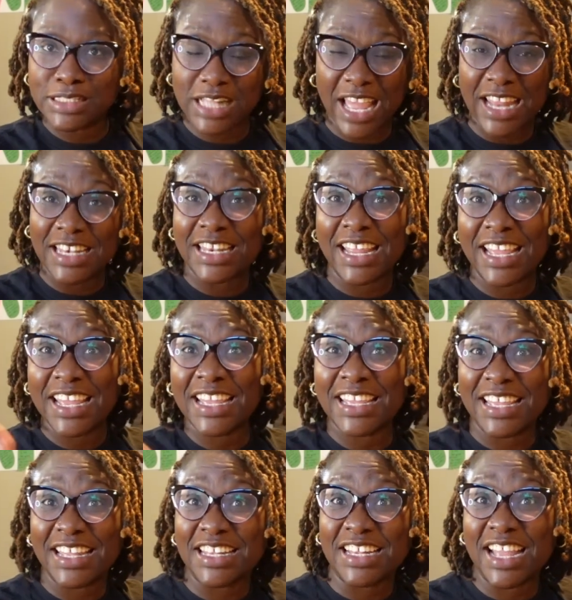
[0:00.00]
And then
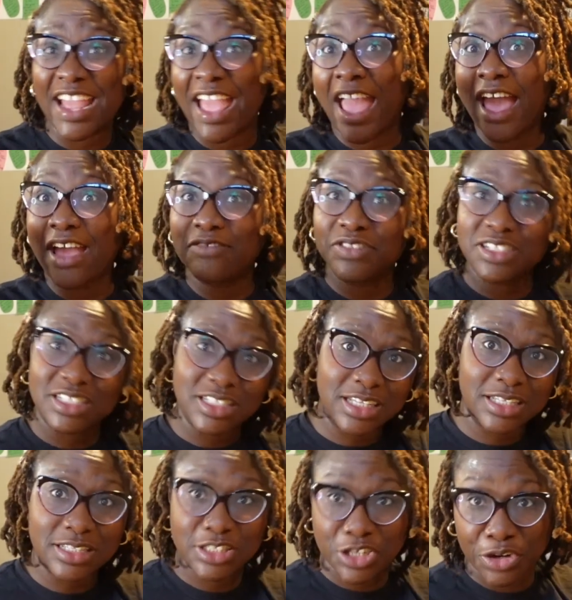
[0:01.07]
get there after
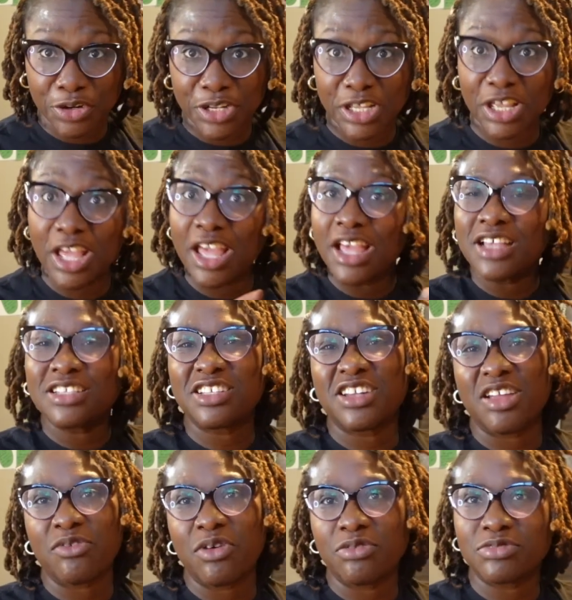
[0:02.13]
6:30 so
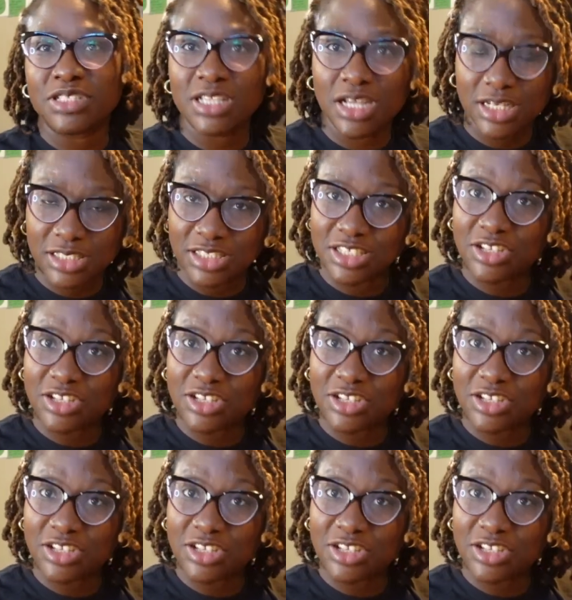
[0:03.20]
they won't touch it.